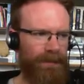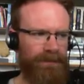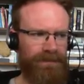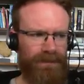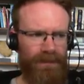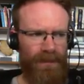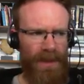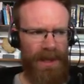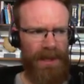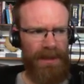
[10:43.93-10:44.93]
in, in
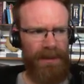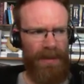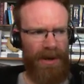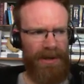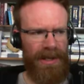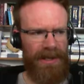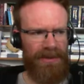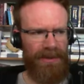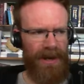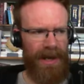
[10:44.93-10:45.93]
modern day Israel had
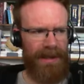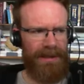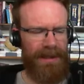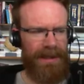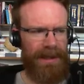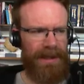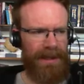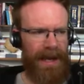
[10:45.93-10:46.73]
uh, copies.